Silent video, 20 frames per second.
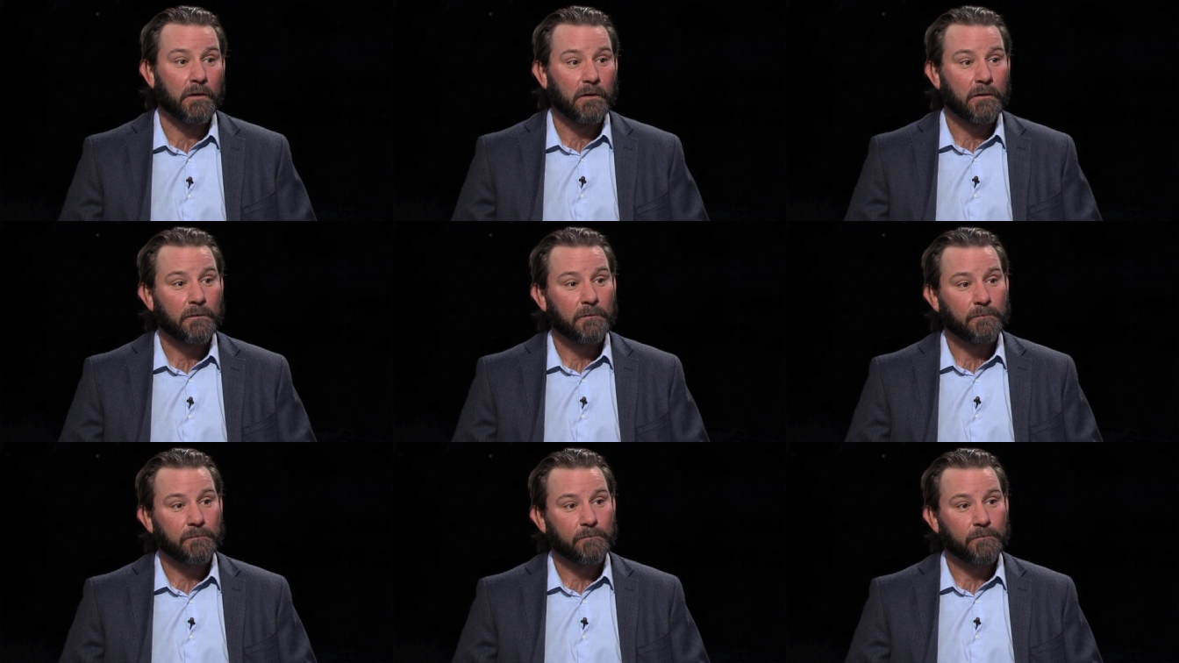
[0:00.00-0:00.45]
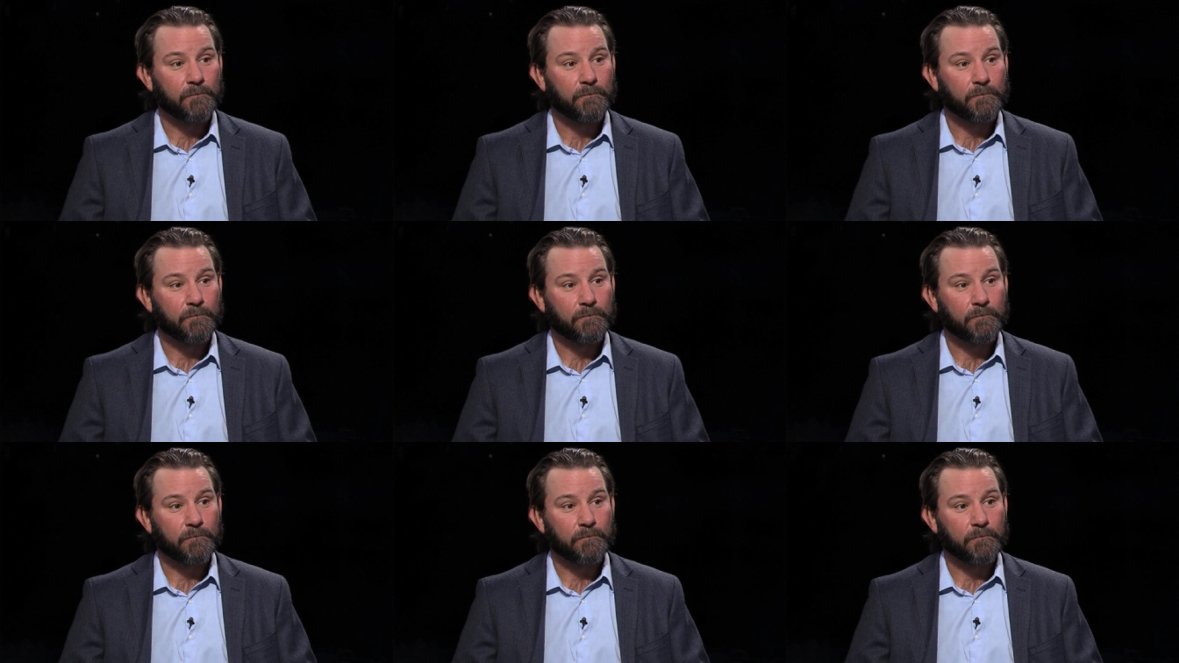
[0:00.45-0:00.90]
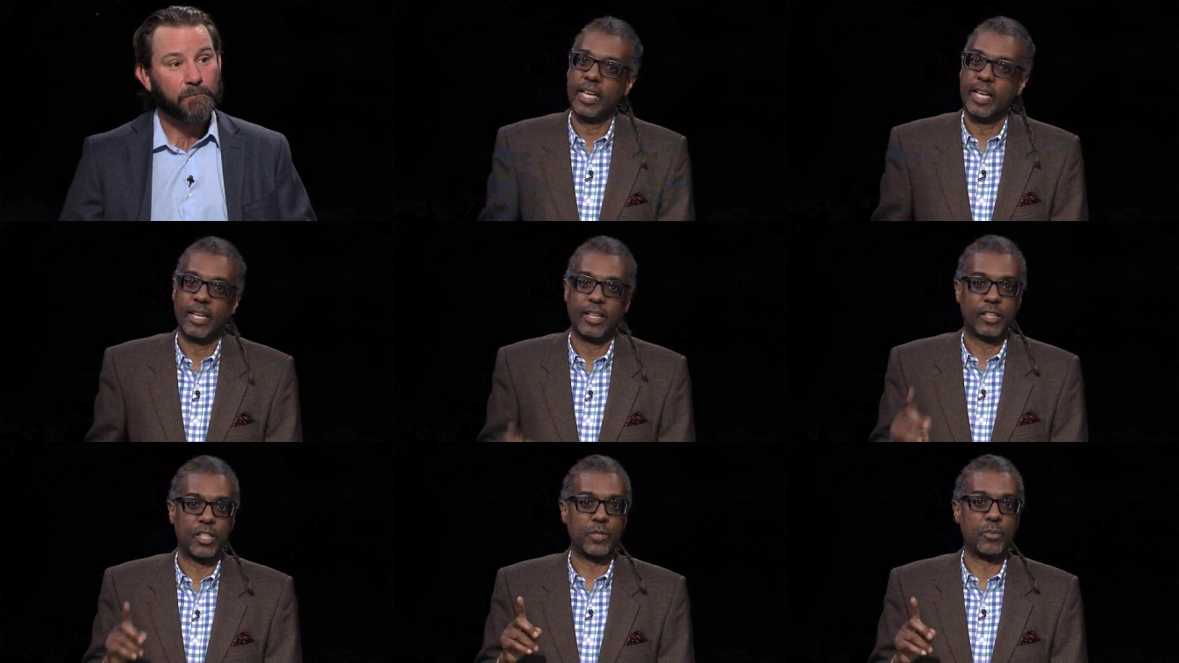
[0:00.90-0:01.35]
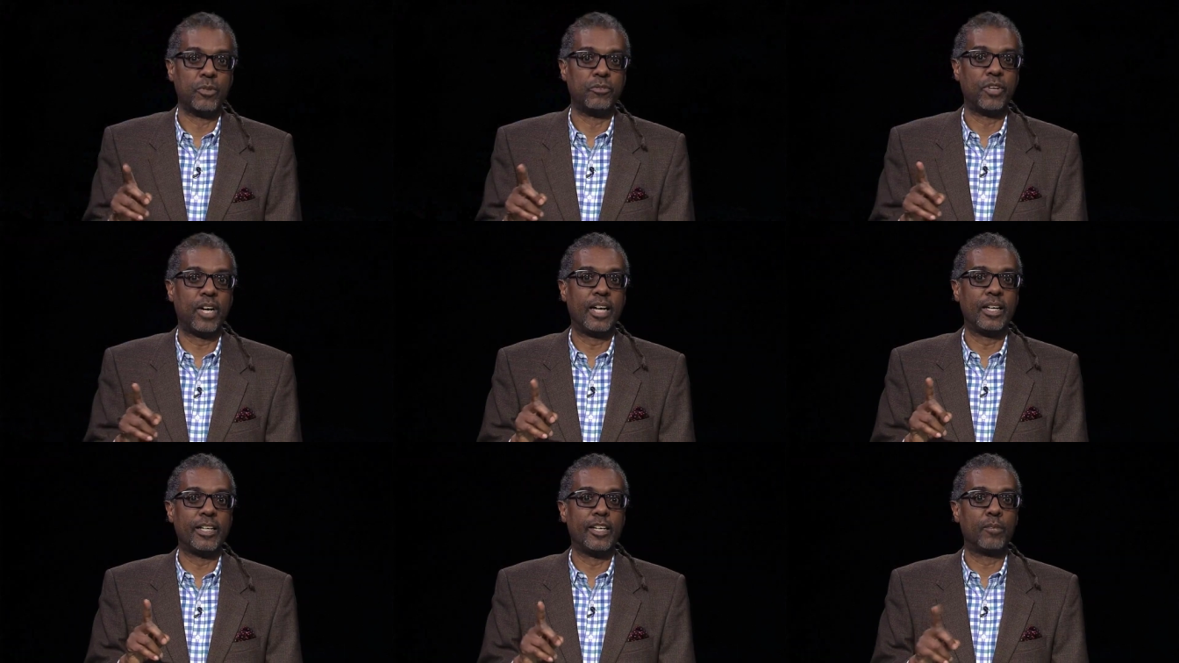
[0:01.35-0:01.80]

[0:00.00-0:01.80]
Interesting. Let's move on.